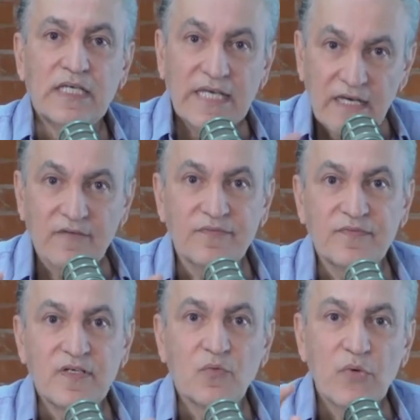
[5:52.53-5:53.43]

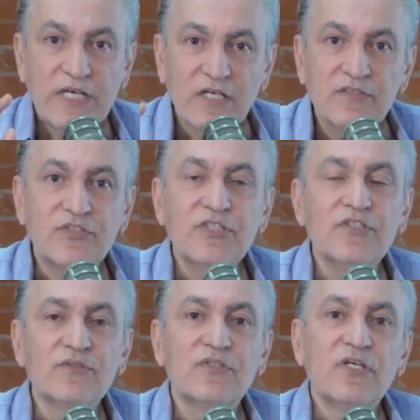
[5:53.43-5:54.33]
if we
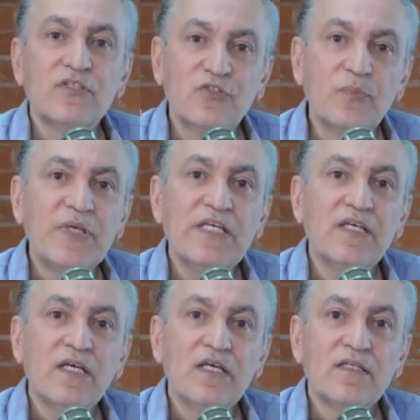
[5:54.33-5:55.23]
continued to
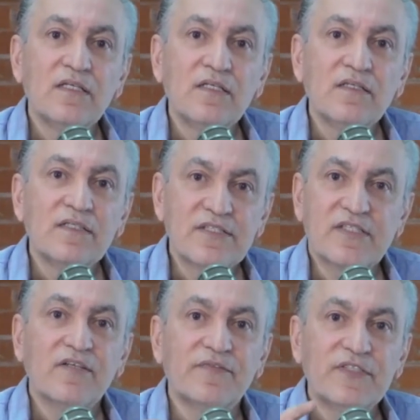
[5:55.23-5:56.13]
be the
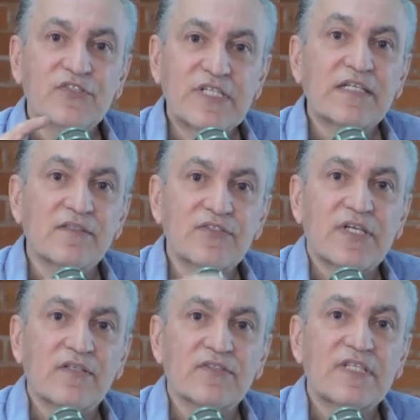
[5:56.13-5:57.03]
selfish single
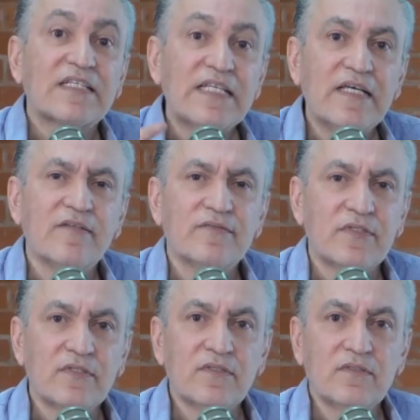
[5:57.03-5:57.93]
cells that lived
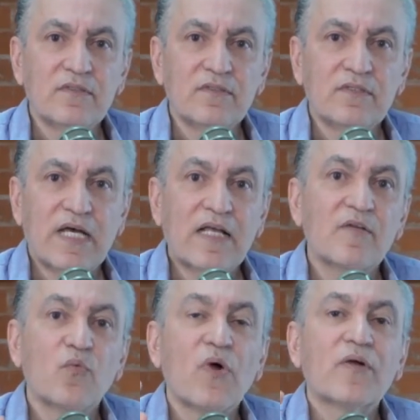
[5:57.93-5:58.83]

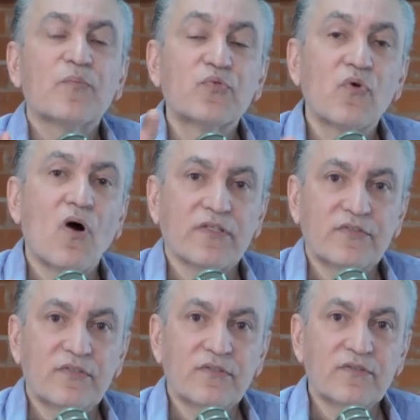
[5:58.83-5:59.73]
and were
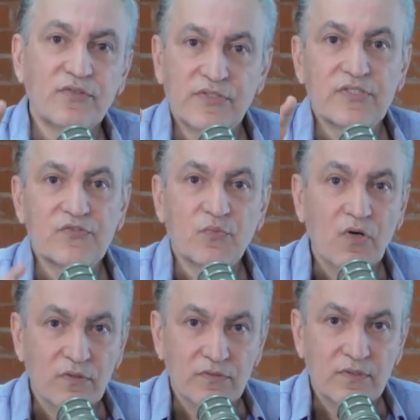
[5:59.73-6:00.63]
brought to this
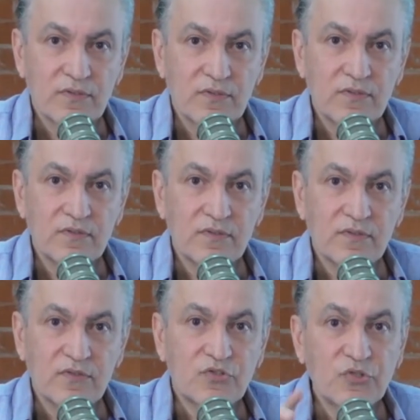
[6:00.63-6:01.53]
world
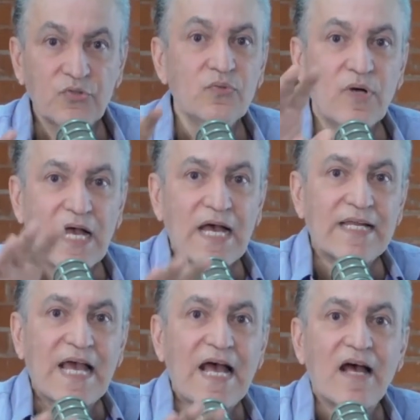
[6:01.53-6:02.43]

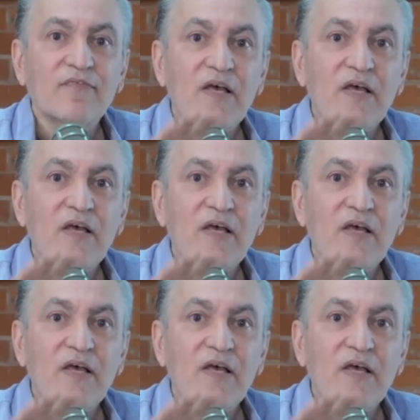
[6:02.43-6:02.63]
2.5